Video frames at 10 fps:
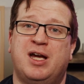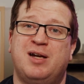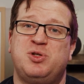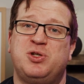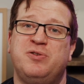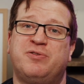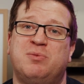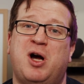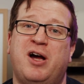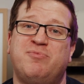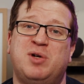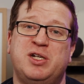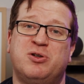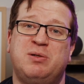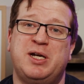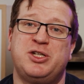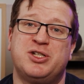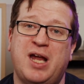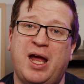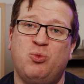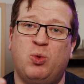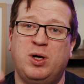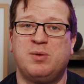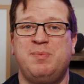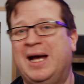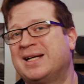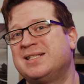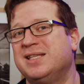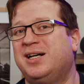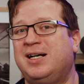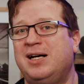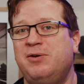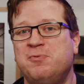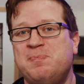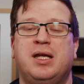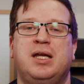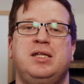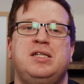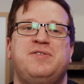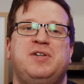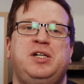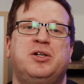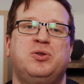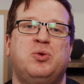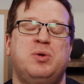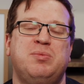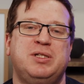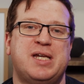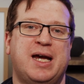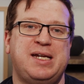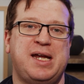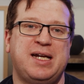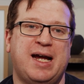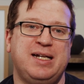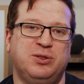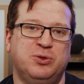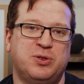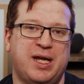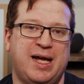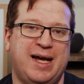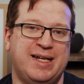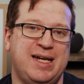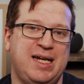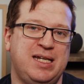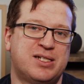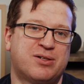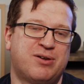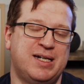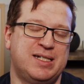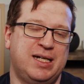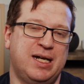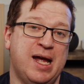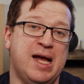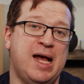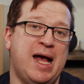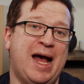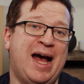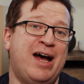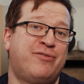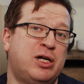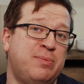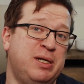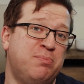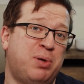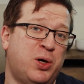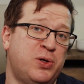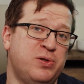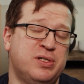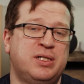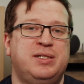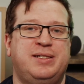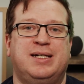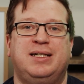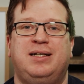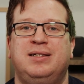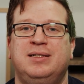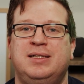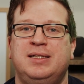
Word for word: I'm Stu from HiveMind Automation and welcome back to The Hive. In this video, we'll be taking a look at integrating Have I Been Pwned data